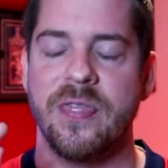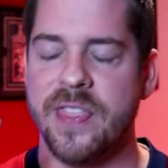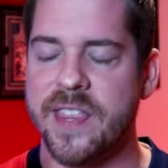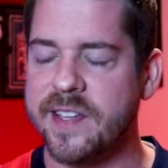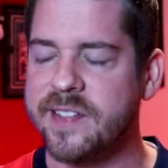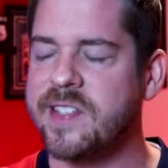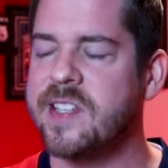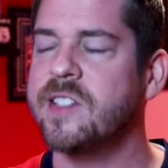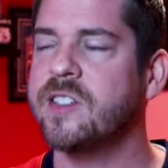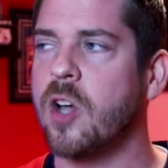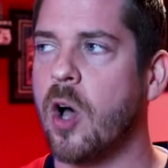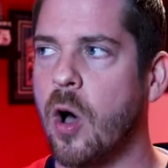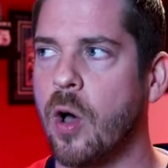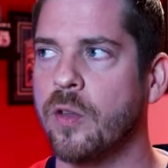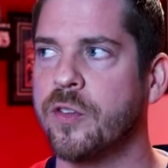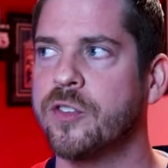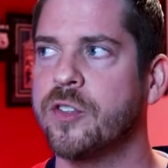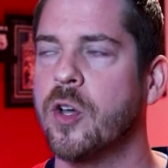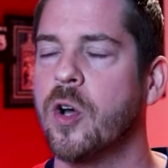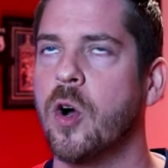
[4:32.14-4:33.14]
this is
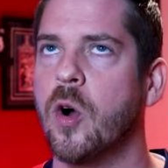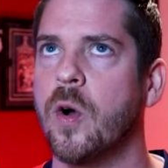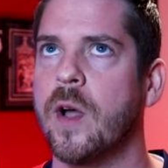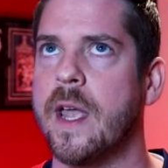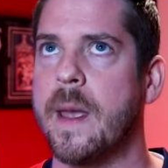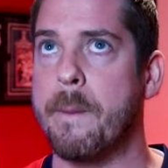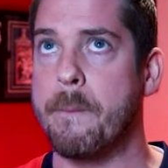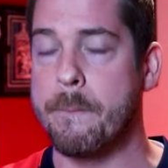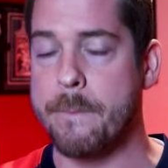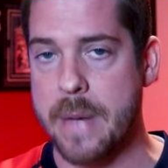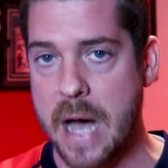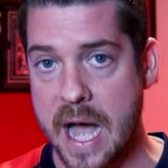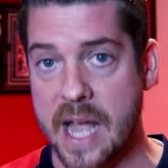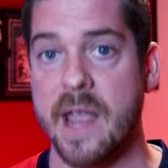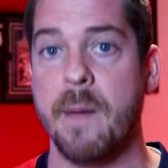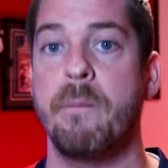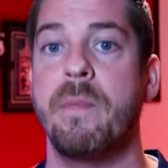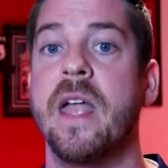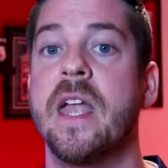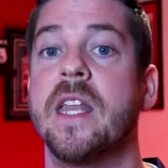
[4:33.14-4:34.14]
also, in my
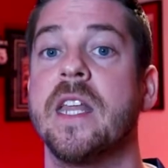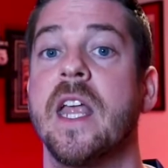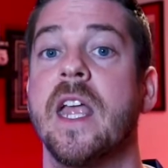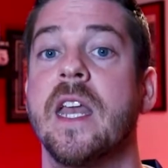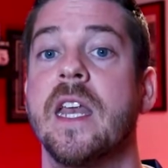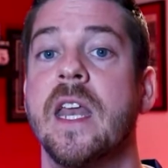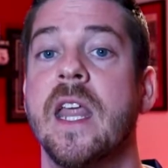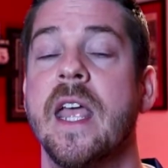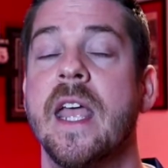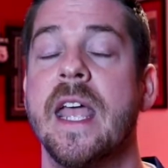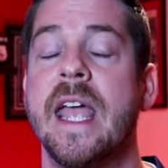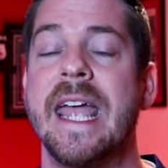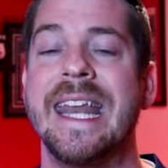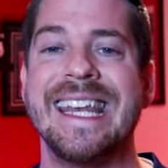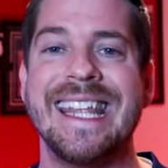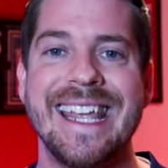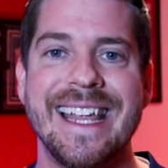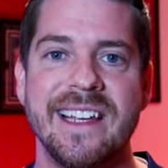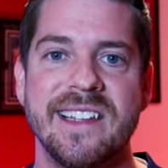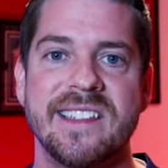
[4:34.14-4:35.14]
opinion,
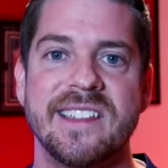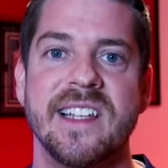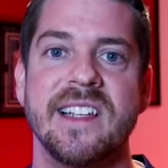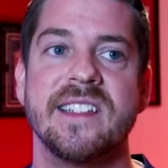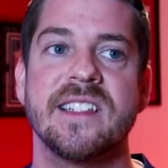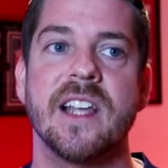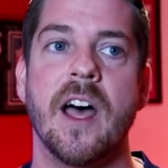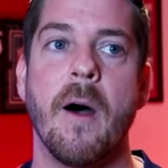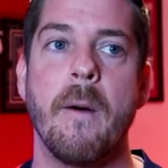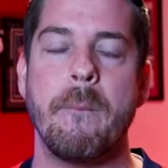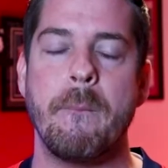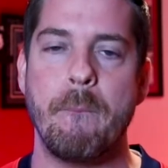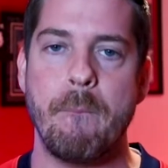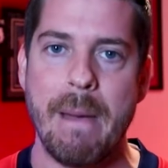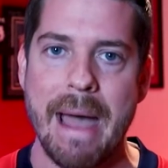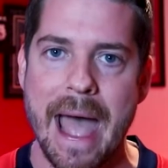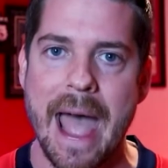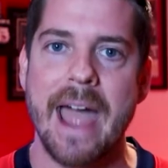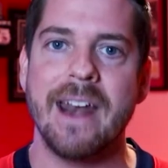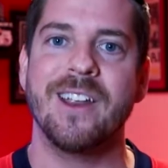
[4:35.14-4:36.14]
an instance of
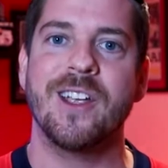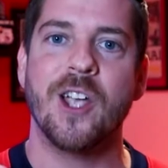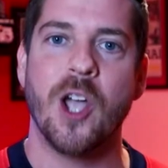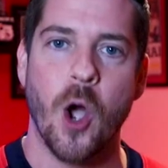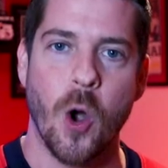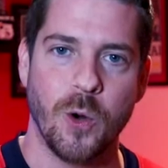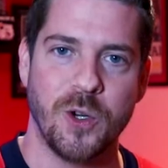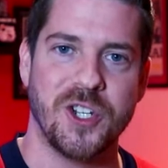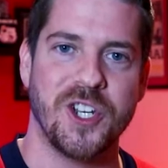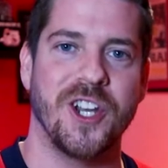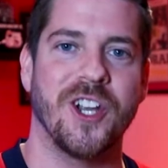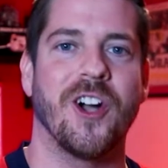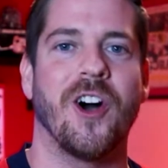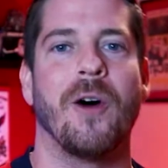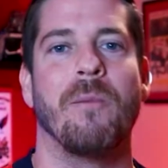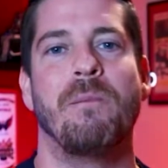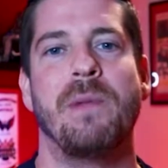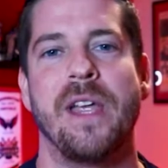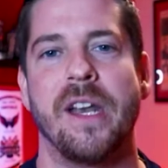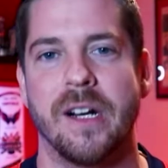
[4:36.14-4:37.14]
bad coaching
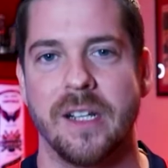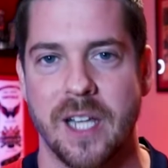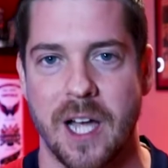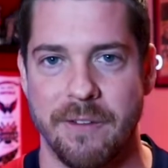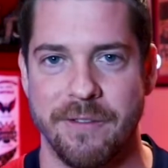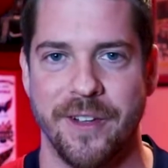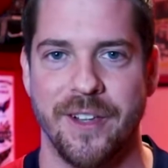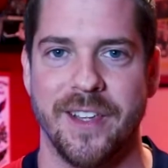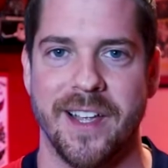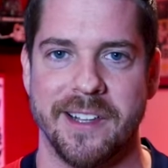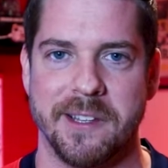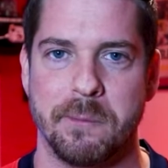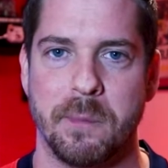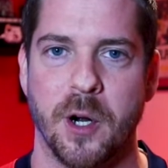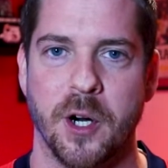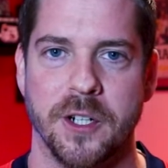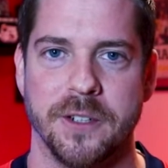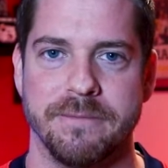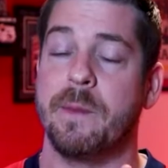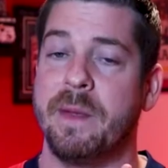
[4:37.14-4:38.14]
on Peter Laviolette's
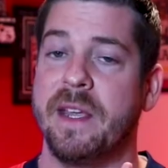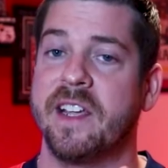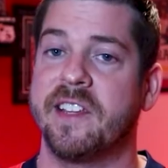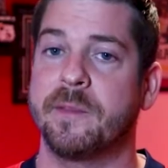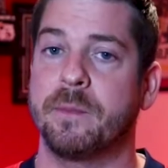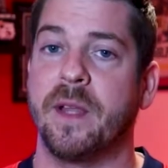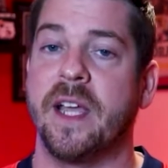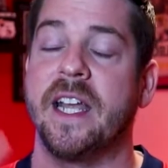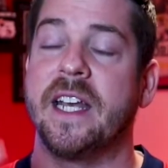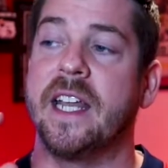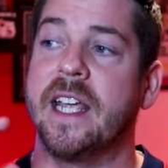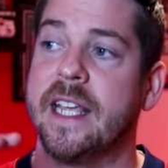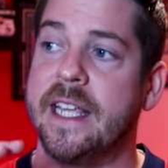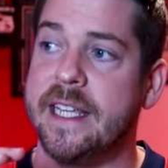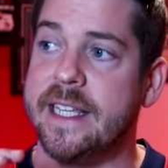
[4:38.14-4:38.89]
part. Let me explain.